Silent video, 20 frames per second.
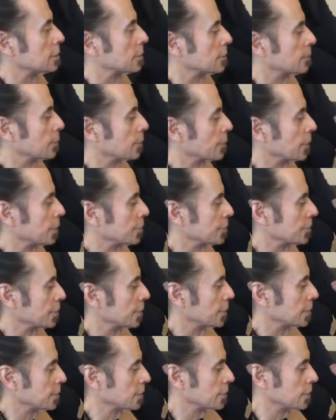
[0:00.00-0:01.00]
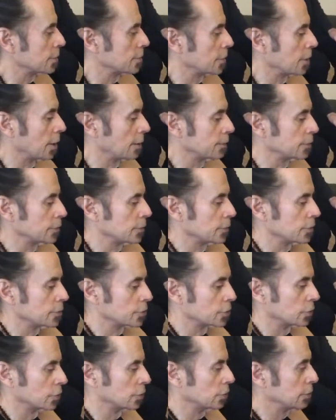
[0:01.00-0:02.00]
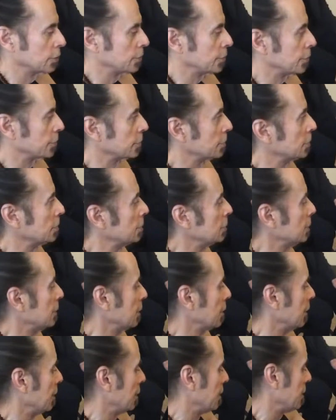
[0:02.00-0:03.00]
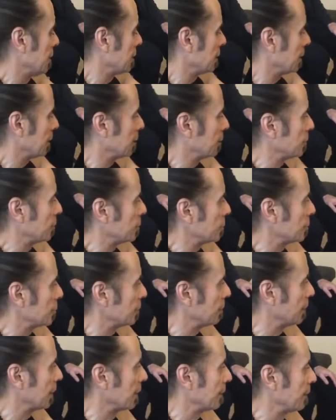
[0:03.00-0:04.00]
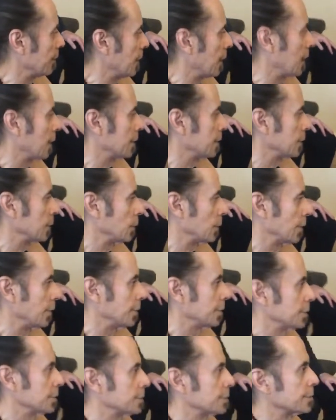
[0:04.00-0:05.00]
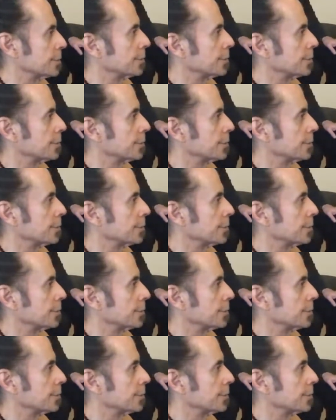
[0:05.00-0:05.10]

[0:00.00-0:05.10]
compression onto the tops of the shoulders. And again, using my body weight.